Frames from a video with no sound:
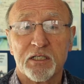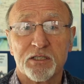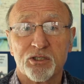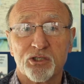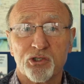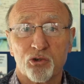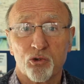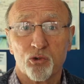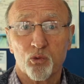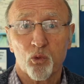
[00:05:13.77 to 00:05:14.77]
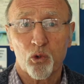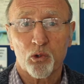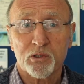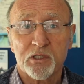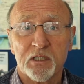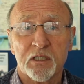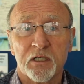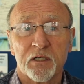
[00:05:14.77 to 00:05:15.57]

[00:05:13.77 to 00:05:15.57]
in stored water.